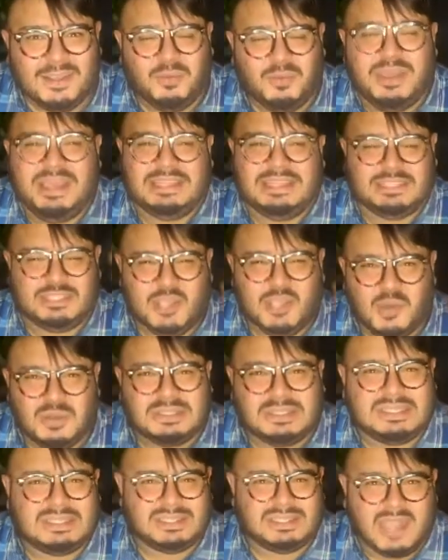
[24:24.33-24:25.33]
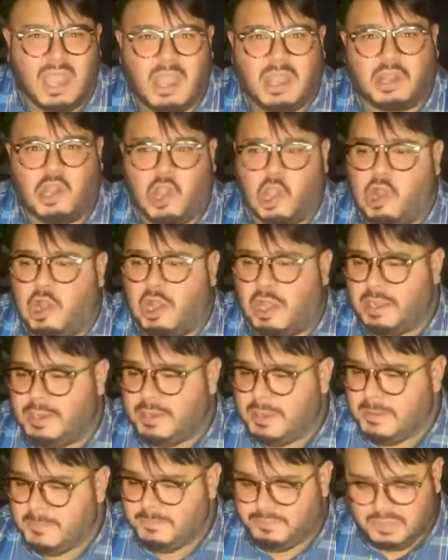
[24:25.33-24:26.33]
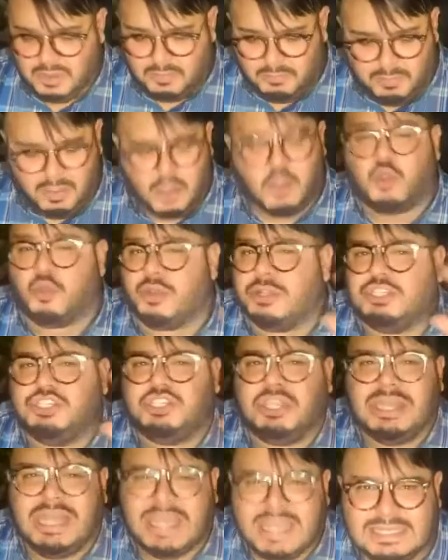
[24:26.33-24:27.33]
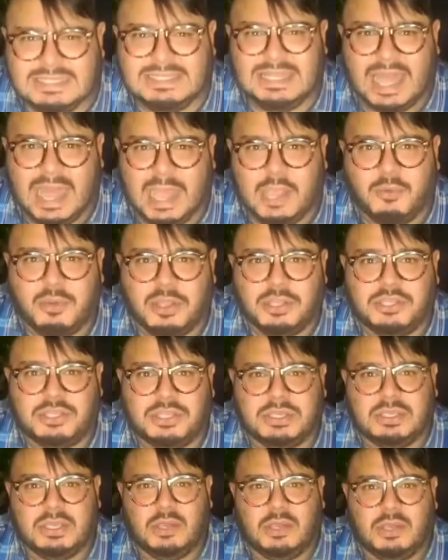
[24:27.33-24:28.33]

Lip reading: We get so stuck on Christianese language.